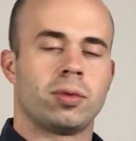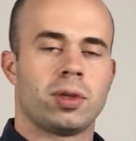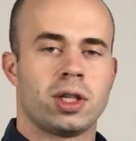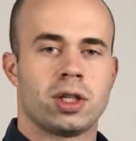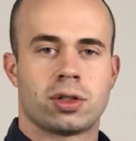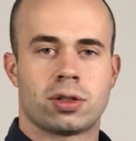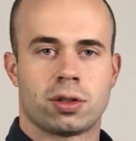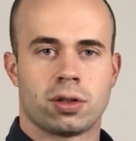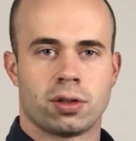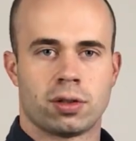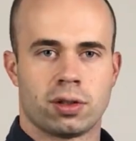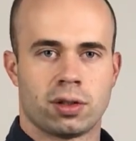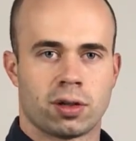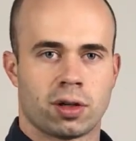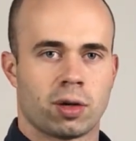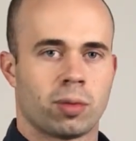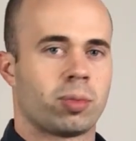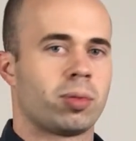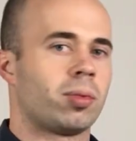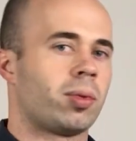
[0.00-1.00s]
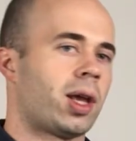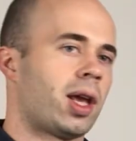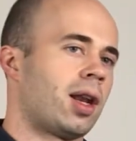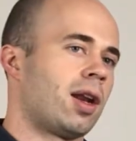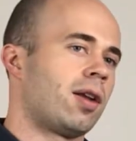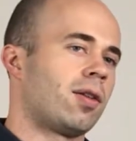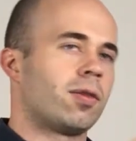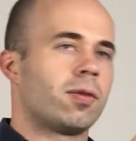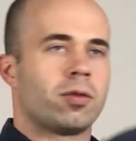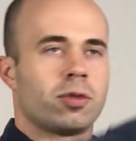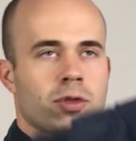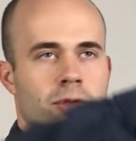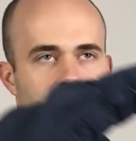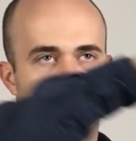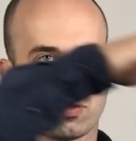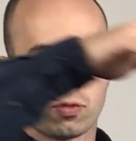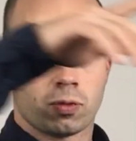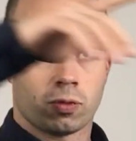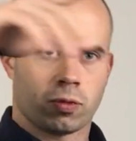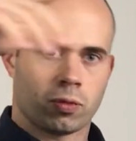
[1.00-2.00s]
Eastern Europe, and it
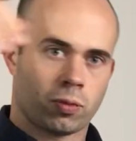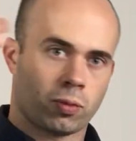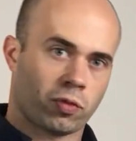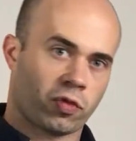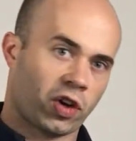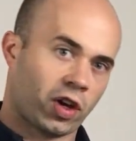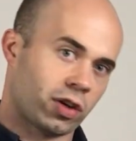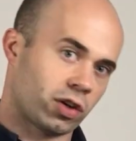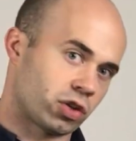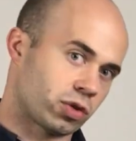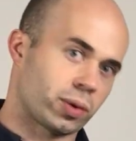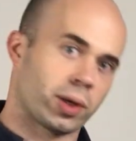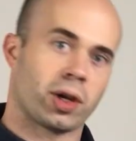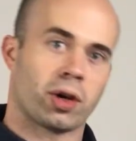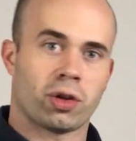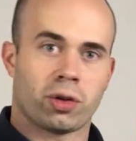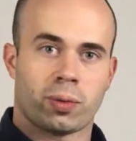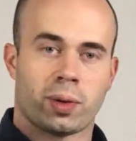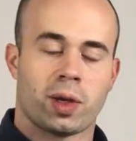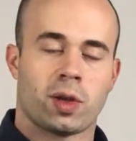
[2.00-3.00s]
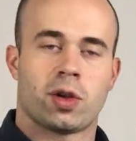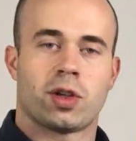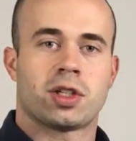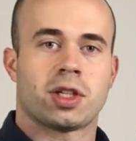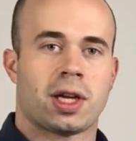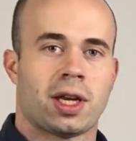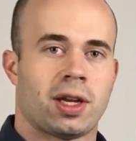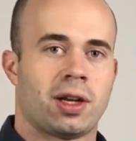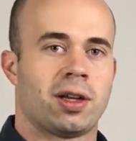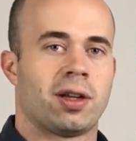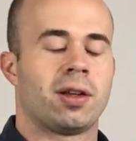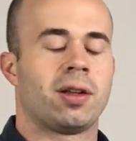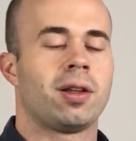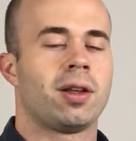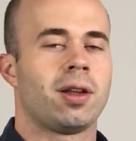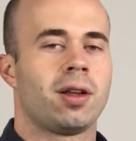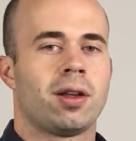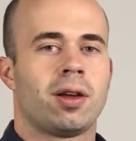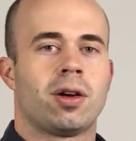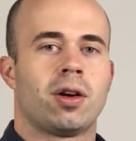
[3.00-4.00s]
found its way all the way into China
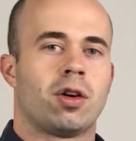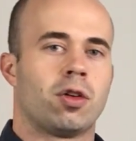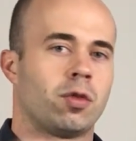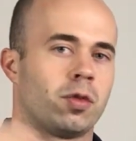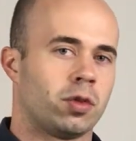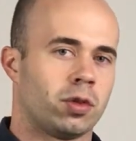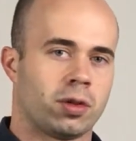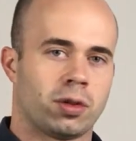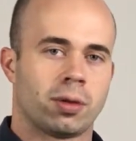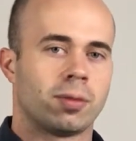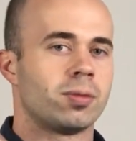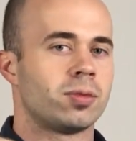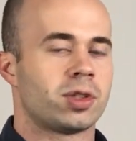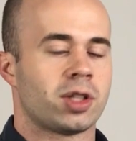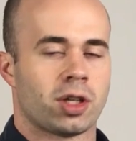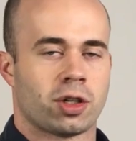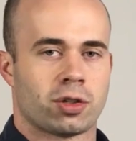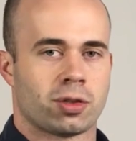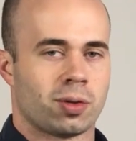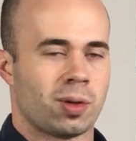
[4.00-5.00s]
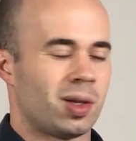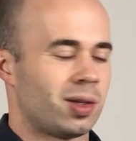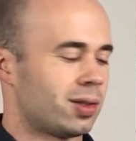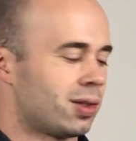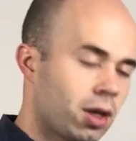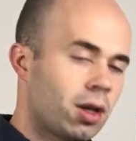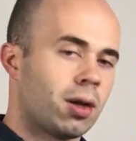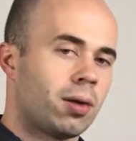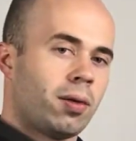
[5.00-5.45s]
over centuries.